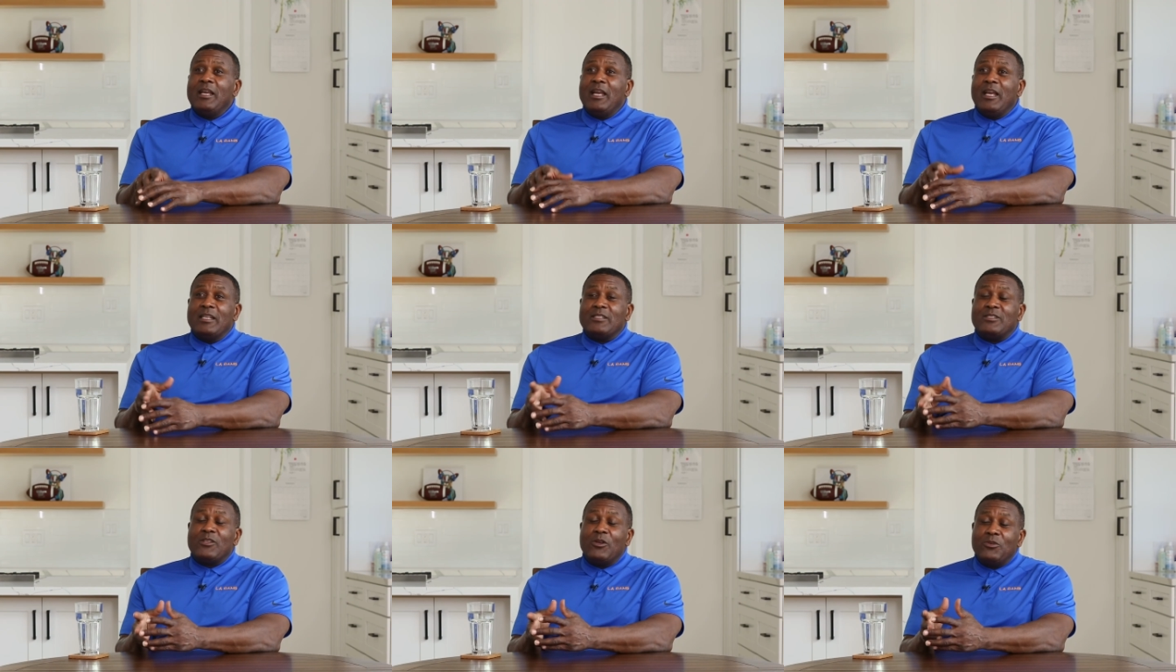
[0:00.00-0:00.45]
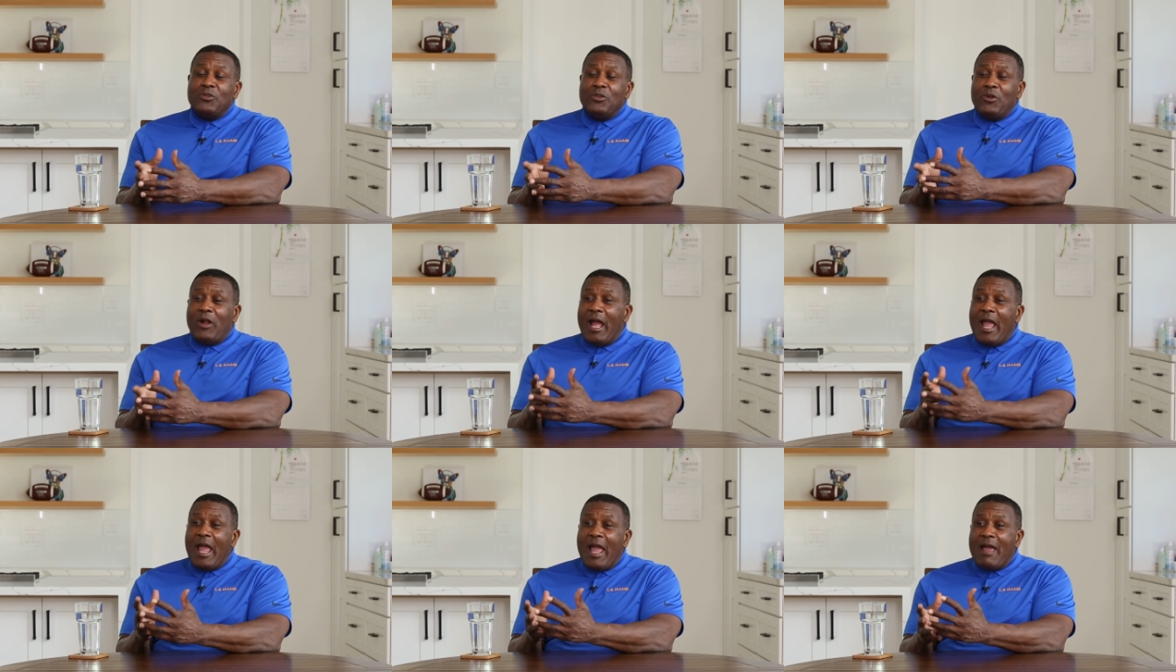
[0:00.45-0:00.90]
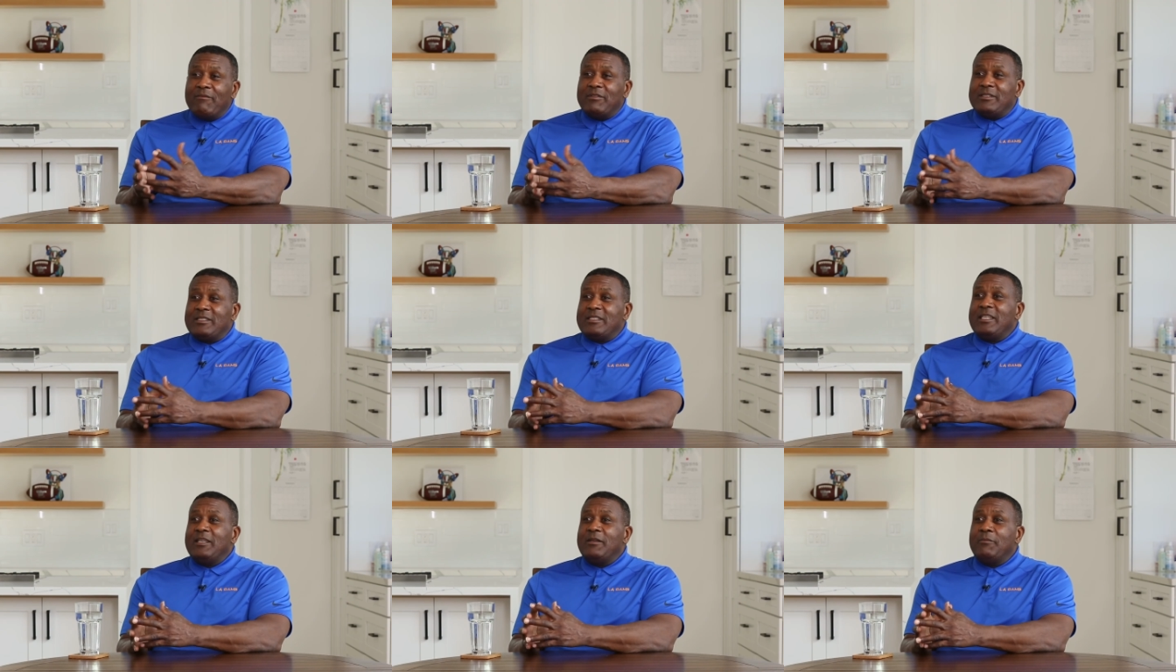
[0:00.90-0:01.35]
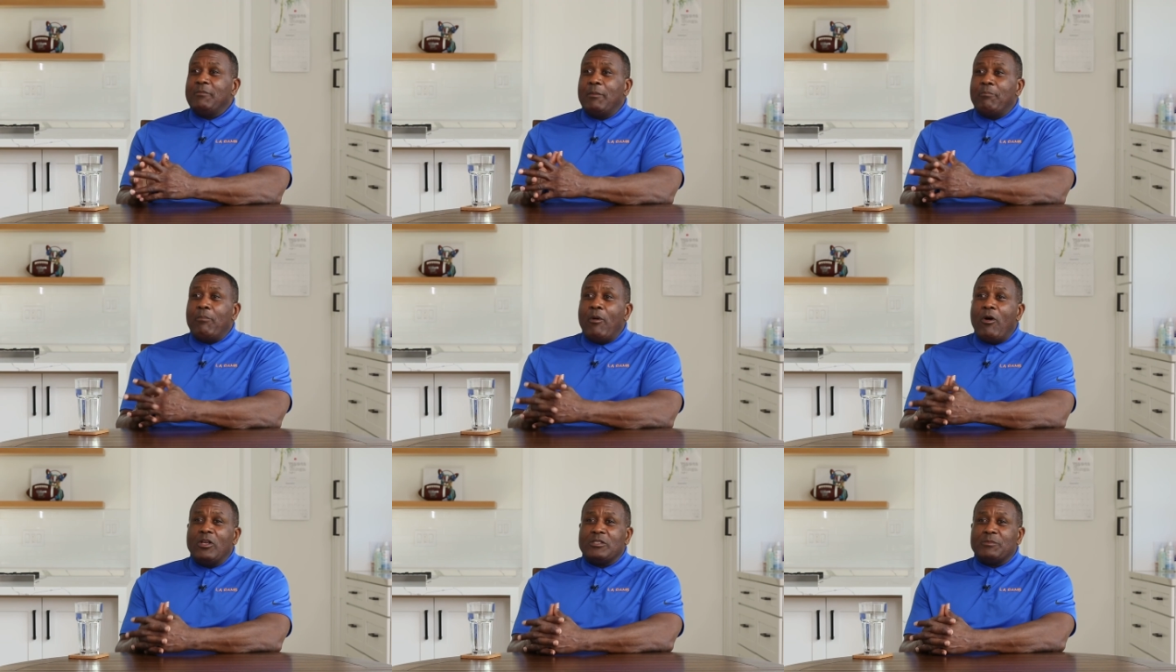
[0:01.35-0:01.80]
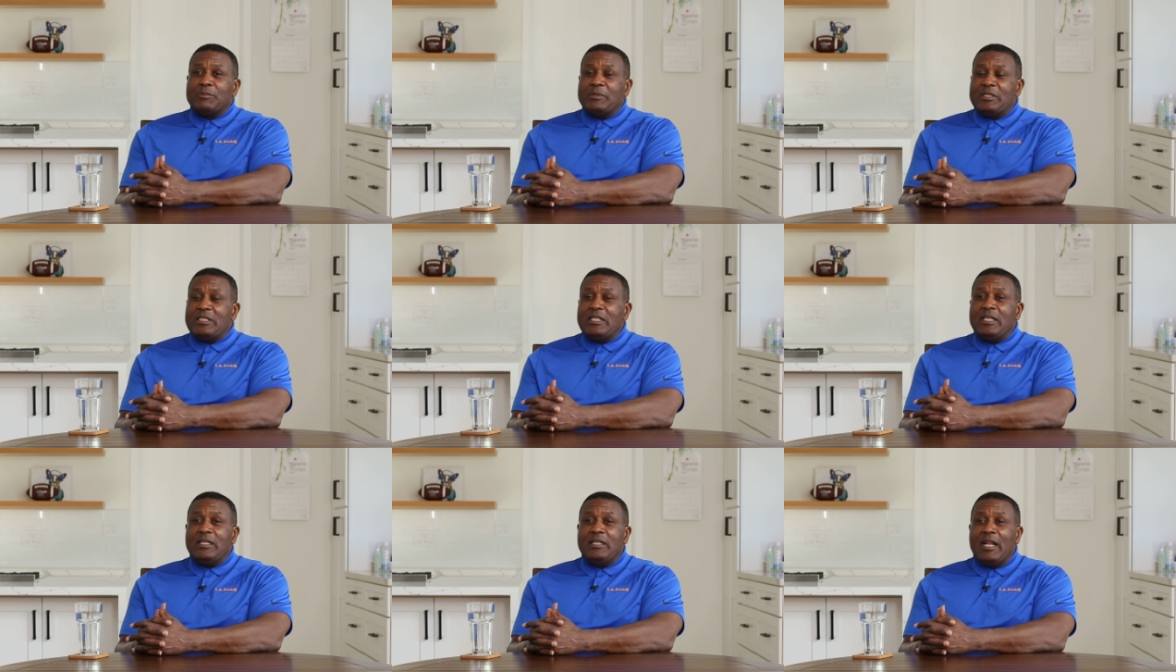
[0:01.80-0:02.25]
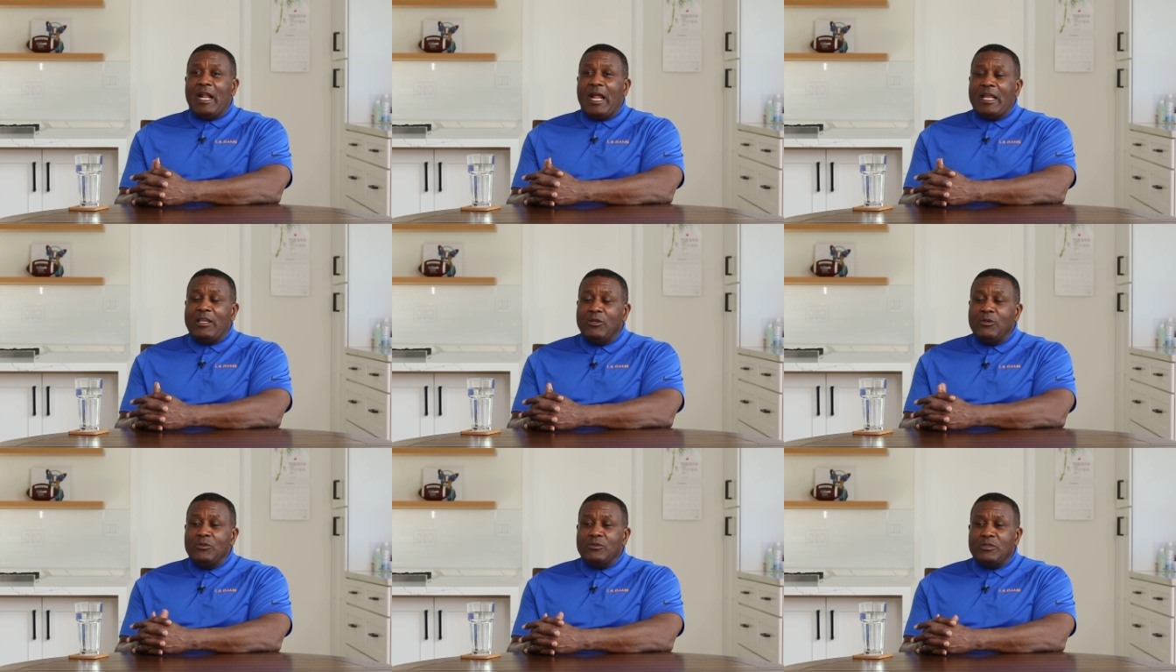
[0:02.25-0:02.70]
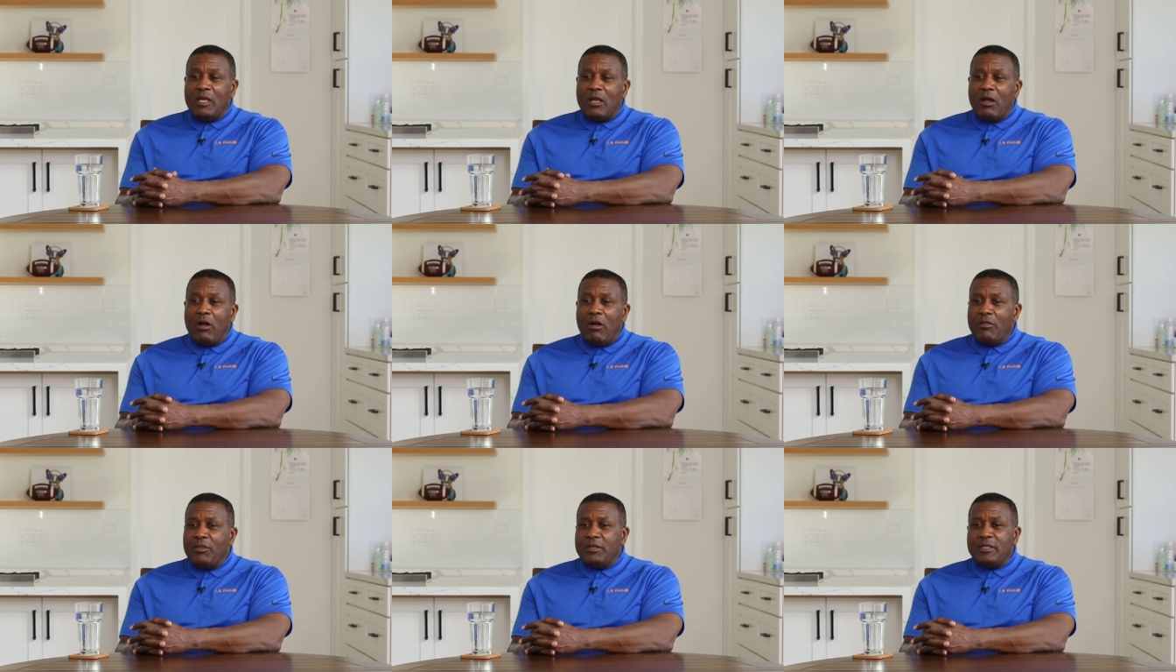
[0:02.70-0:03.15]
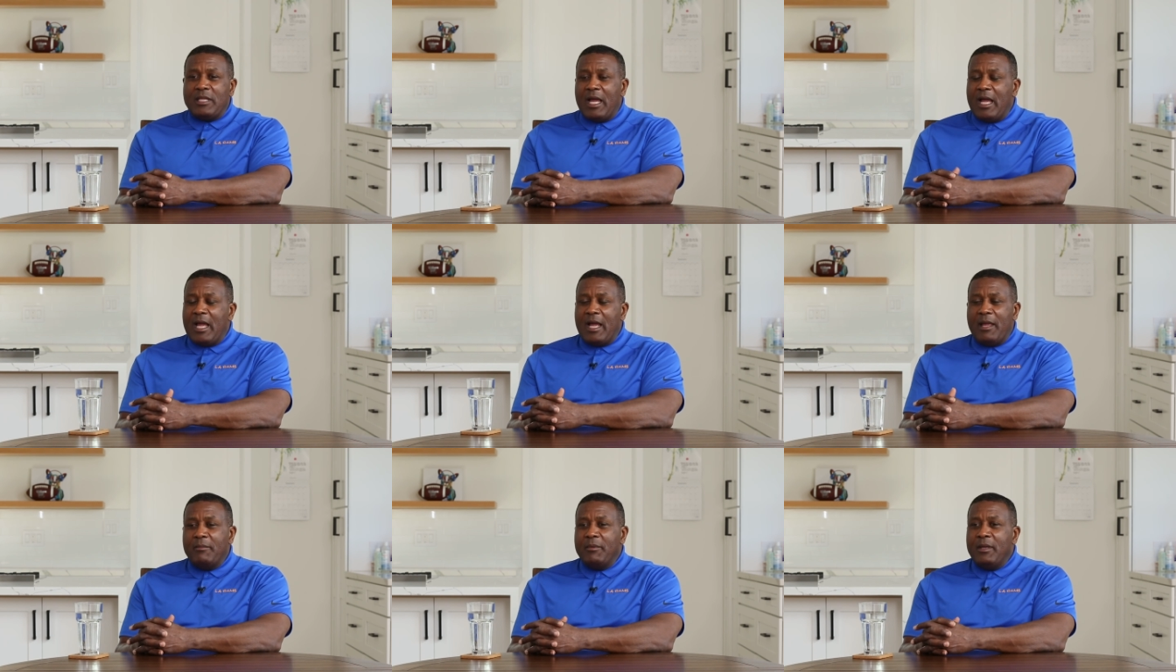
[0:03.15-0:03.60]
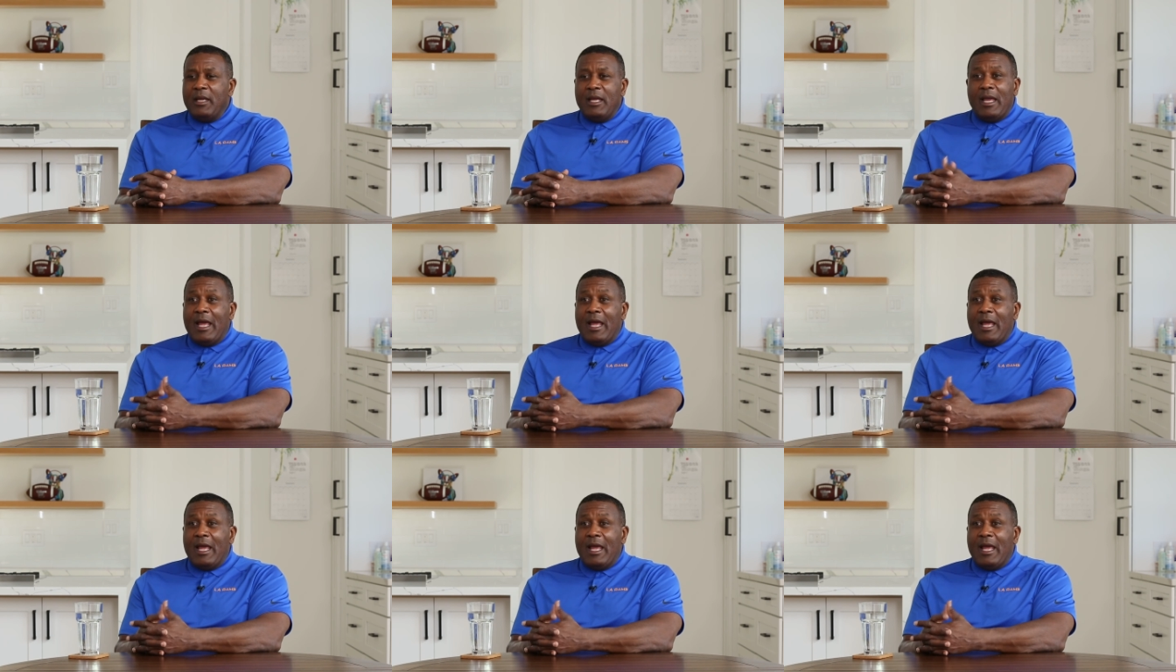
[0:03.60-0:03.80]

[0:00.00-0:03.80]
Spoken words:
And so, I have a pulse machine that I use all the time.